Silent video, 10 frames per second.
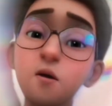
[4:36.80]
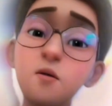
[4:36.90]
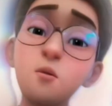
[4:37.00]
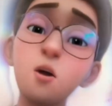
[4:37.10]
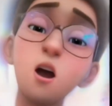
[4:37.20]

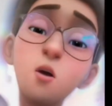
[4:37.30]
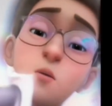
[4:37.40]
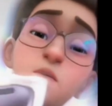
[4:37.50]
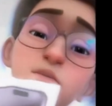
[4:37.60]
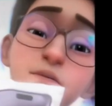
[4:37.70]
15 Pro.
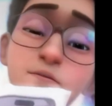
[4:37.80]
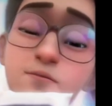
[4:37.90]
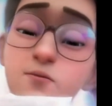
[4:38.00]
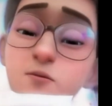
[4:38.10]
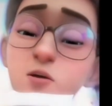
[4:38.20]

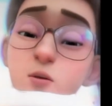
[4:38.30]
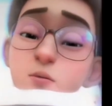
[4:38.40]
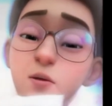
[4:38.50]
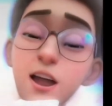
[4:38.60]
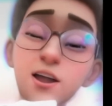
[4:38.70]
So
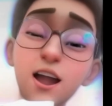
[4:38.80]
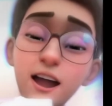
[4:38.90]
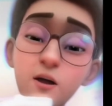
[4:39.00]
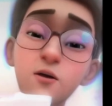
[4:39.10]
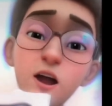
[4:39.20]
please
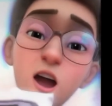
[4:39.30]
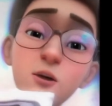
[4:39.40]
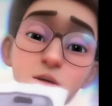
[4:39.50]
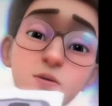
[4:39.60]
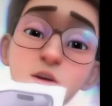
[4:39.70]
like the video
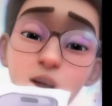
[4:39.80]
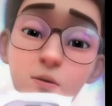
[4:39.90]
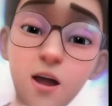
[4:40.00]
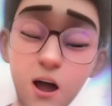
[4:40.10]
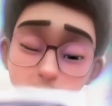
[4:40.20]
and
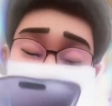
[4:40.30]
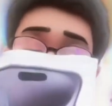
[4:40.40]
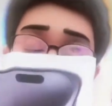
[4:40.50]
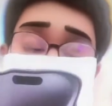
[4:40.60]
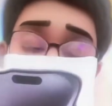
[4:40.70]
subscribe. Thank you
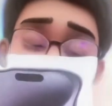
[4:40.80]
all.